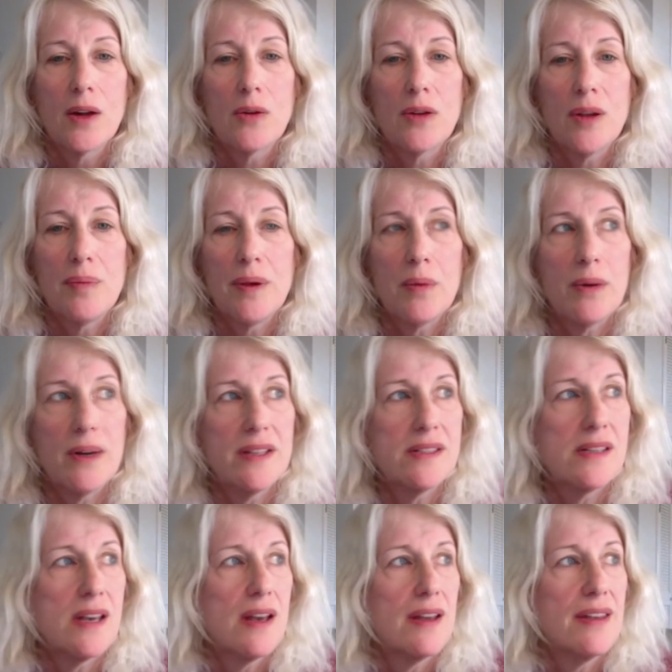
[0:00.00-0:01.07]
Creepy
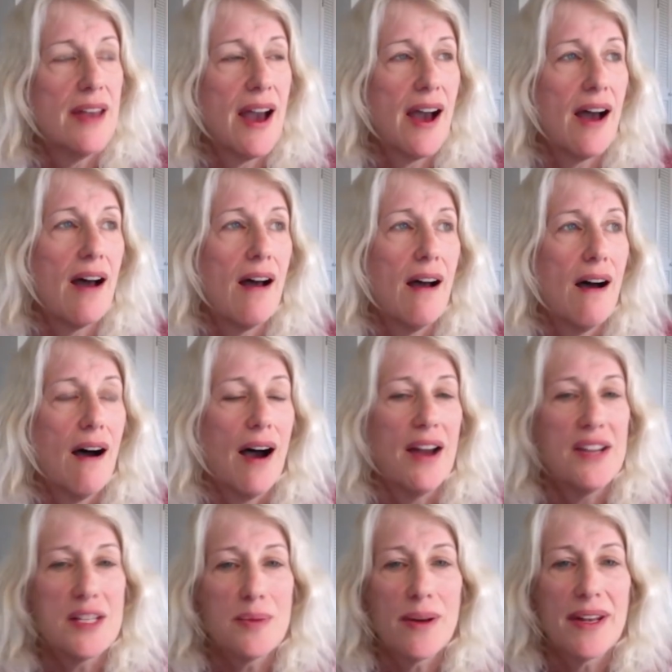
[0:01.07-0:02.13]
ones. Yeah, I
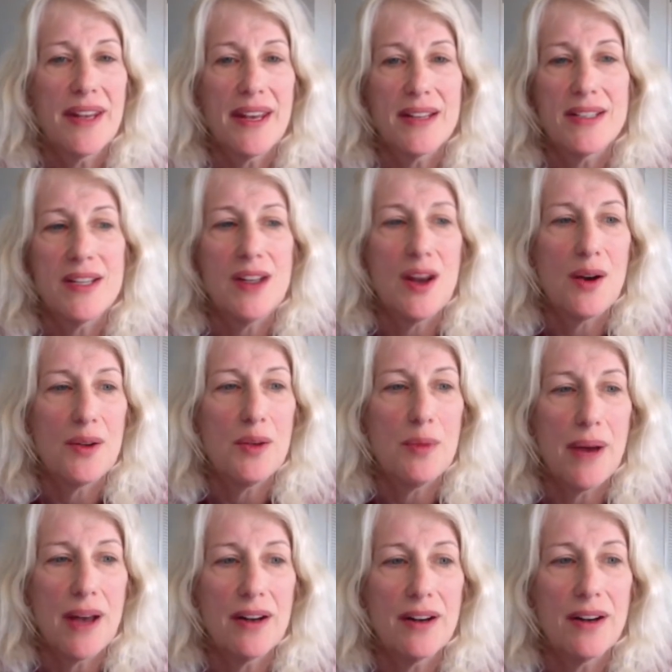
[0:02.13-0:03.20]
just want to get to know you
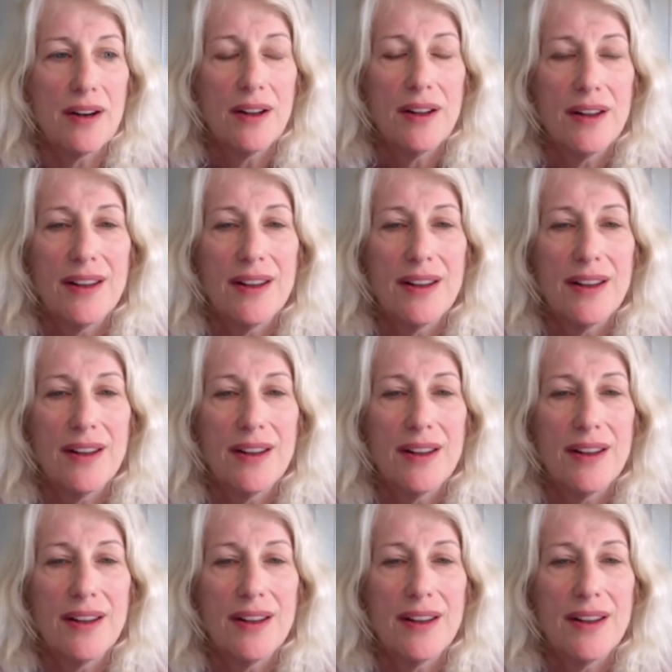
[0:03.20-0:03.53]
better.